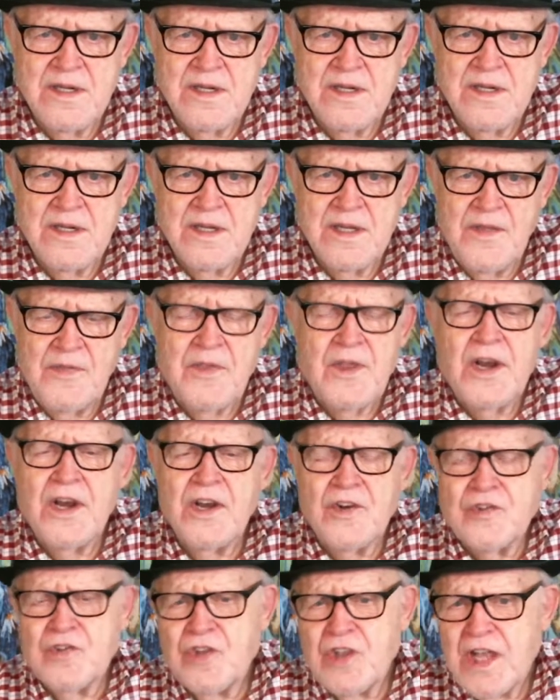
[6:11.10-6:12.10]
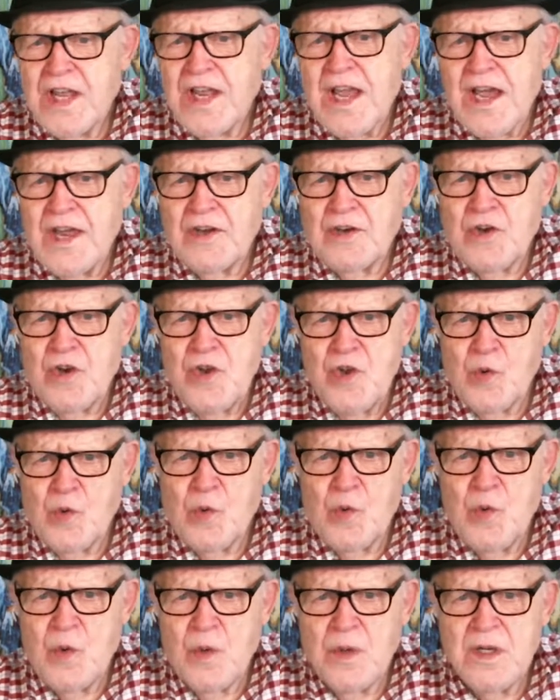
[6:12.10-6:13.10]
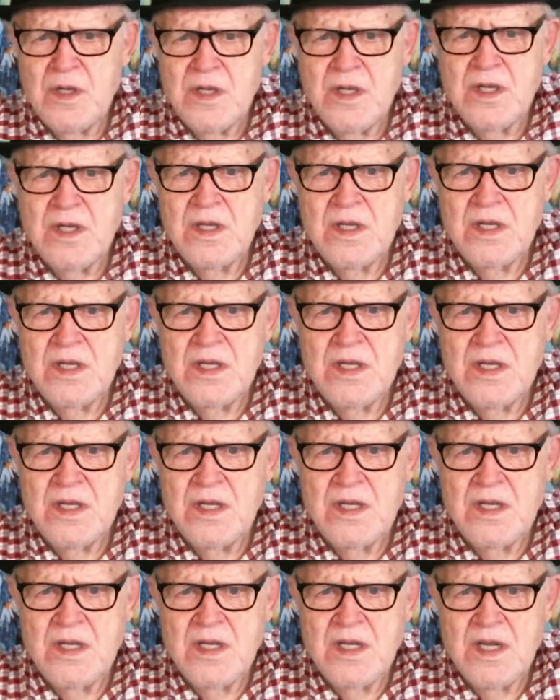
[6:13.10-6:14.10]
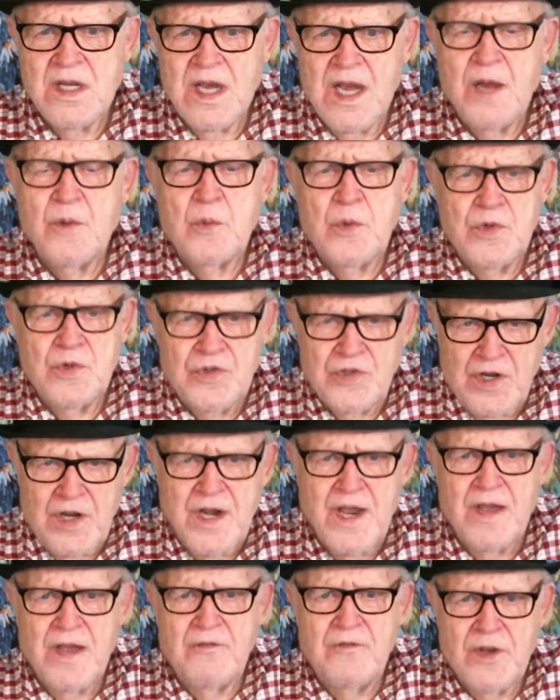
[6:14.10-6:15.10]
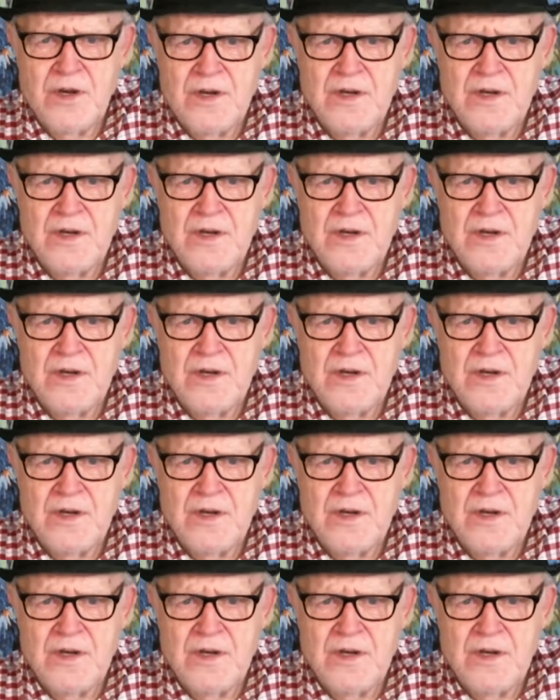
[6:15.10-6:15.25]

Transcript: and the next thing I knew, I was in heaven.